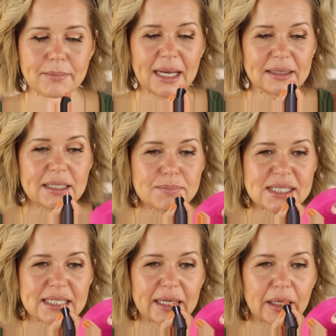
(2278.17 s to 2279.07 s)
matte
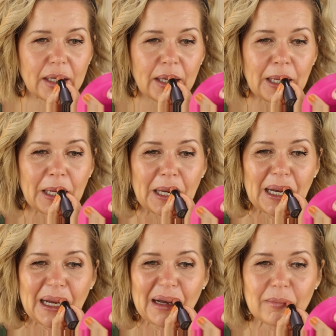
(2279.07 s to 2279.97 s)
lipstick,
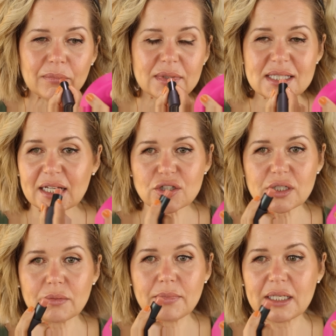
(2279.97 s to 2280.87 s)
it's
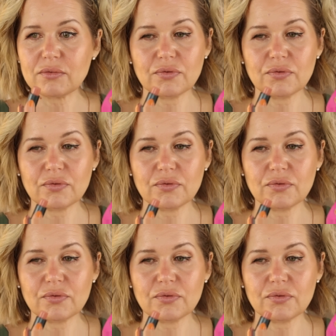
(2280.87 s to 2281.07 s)
actually meant